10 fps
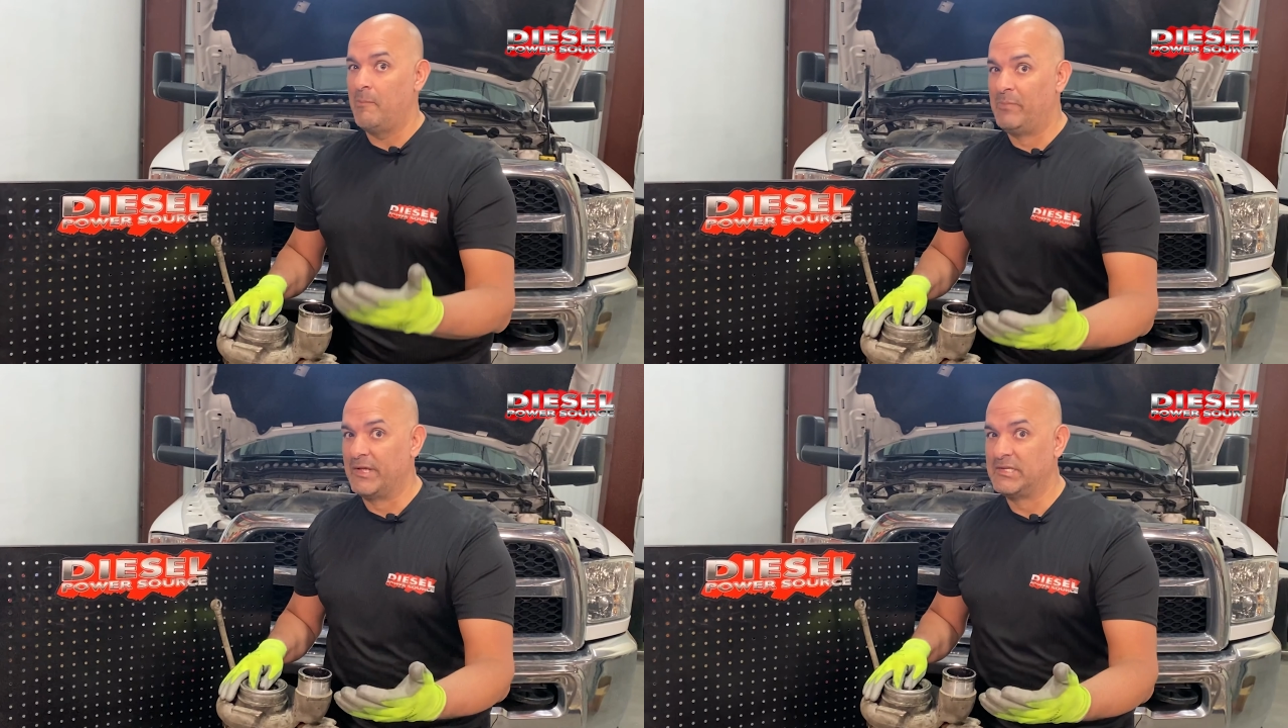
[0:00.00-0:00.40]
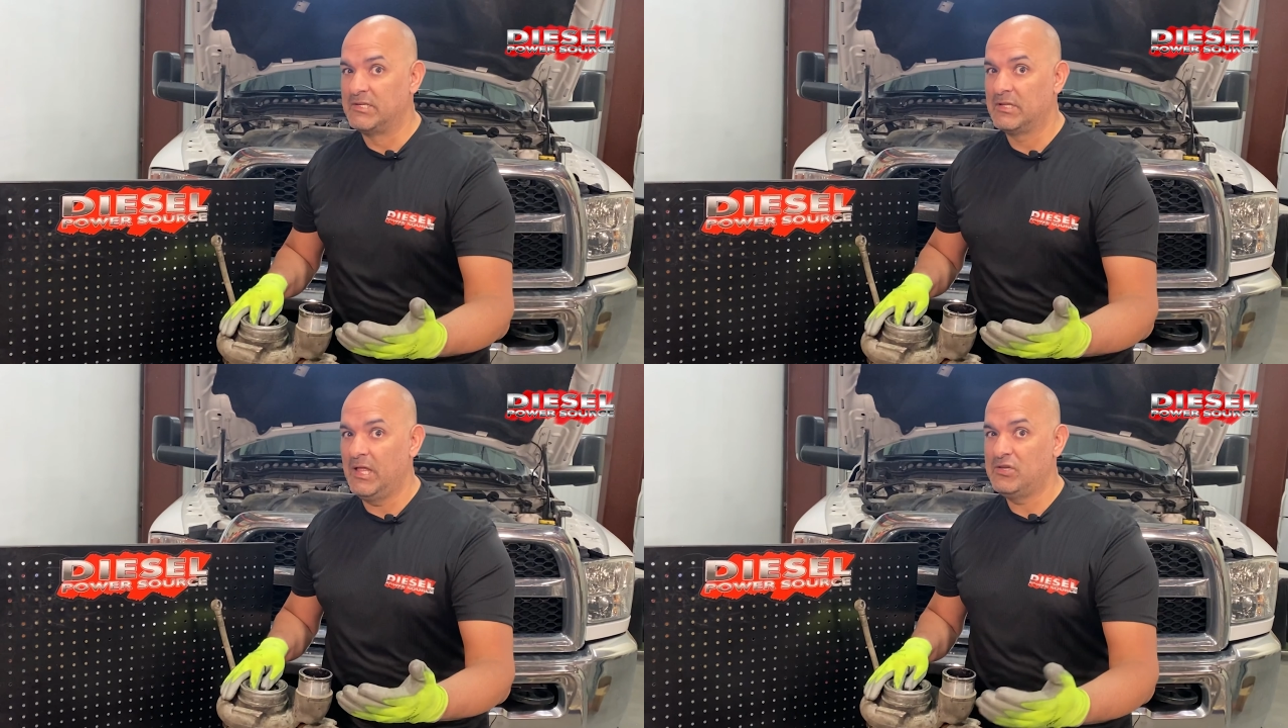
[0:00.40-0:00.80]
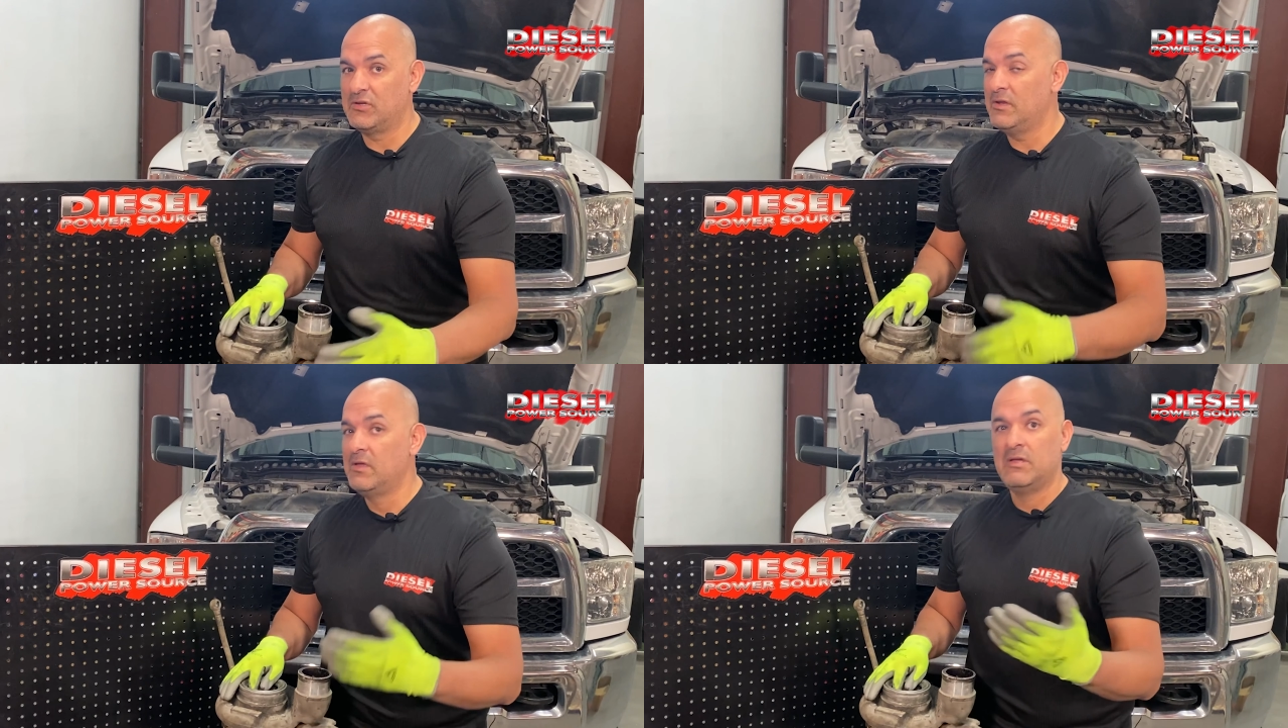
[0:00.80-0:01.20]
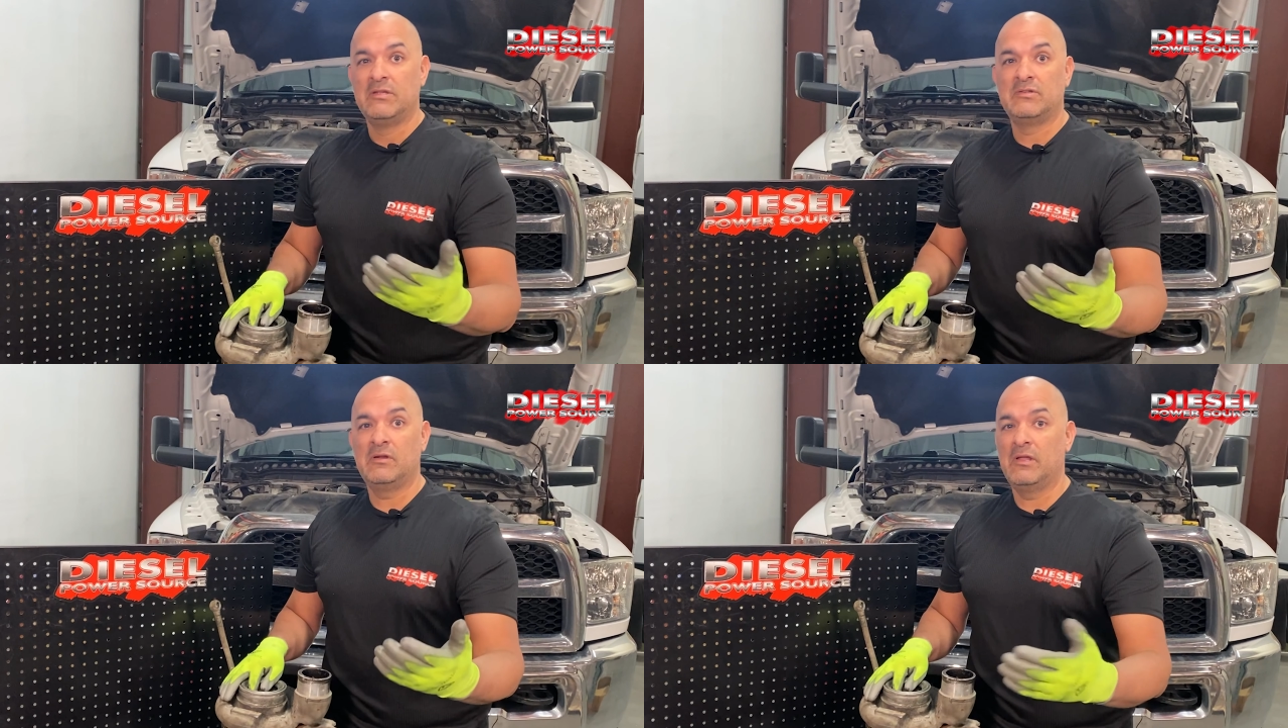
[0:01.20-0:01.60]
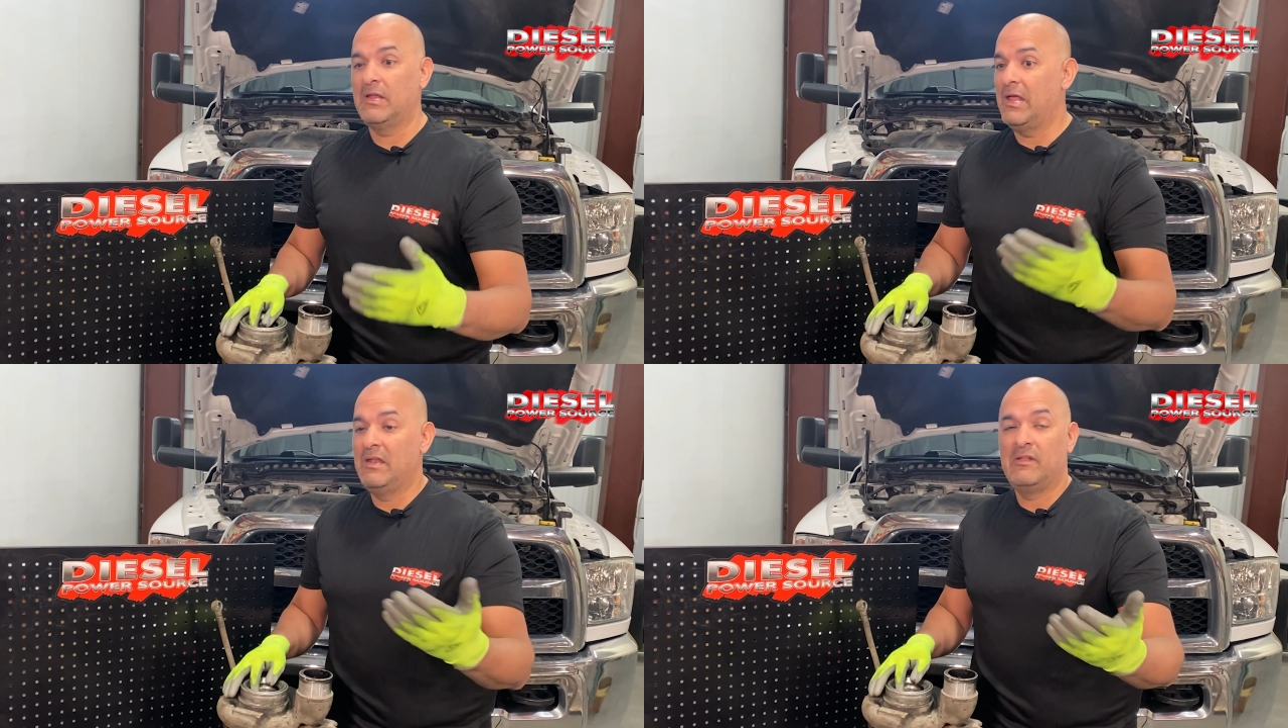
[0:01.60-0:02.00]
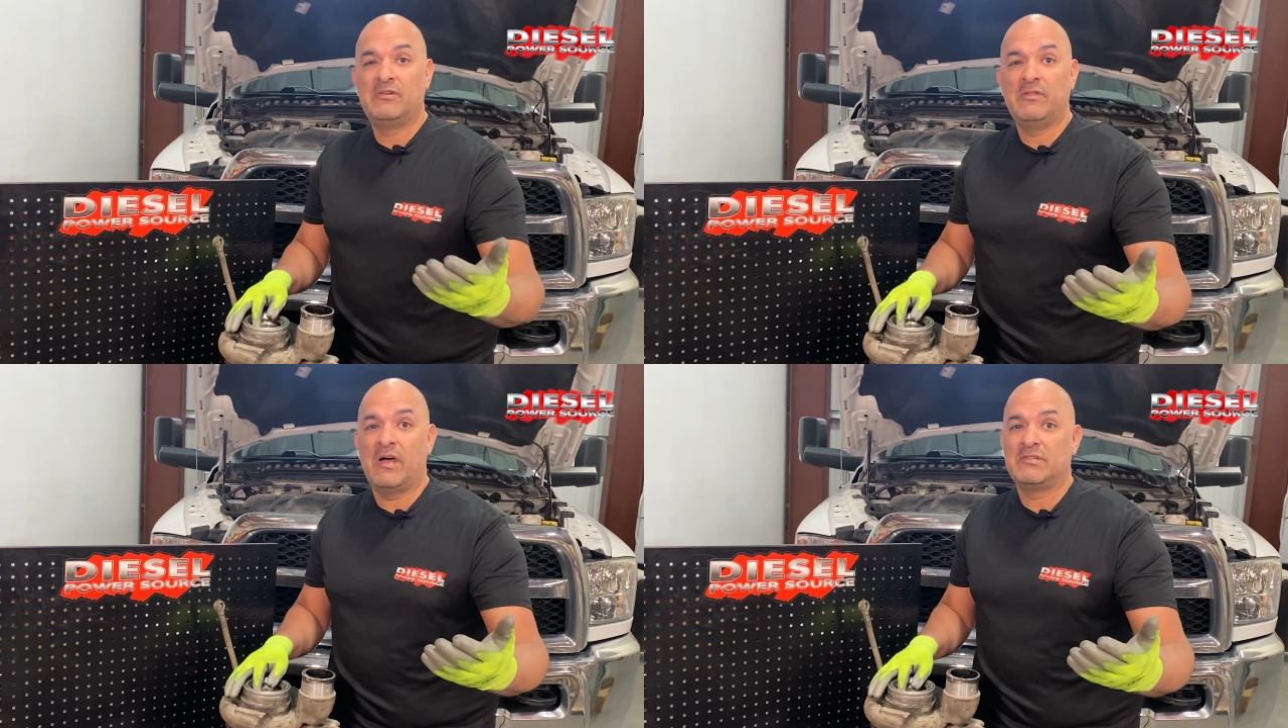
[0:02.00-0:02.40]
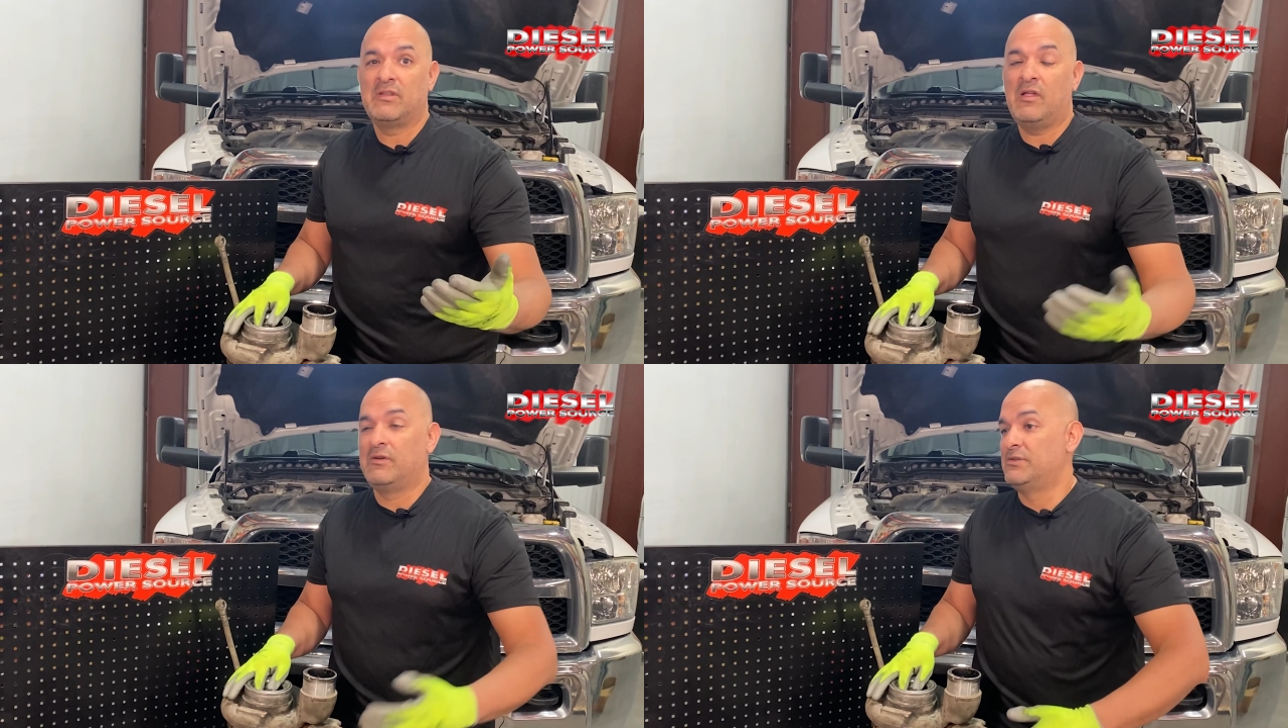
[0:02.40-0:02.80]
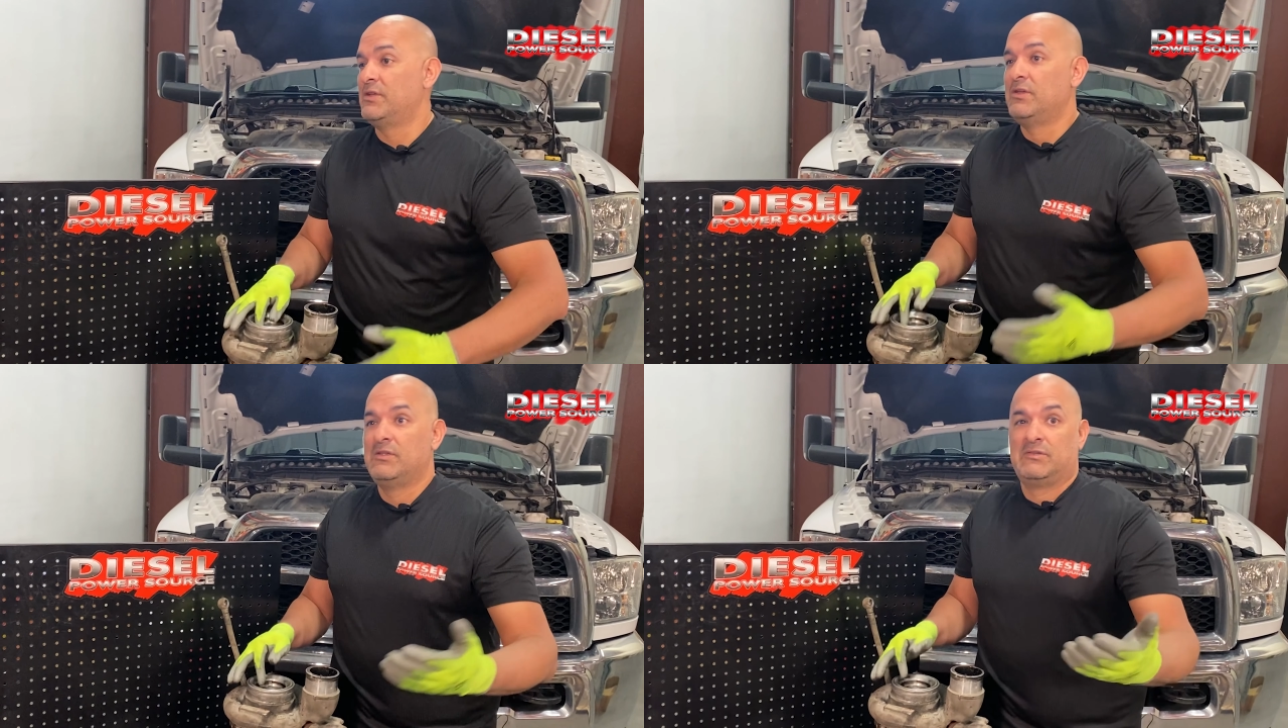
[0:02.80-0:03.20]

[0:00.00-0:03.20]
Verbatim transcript: plus installation, so you're looking at another $2,000.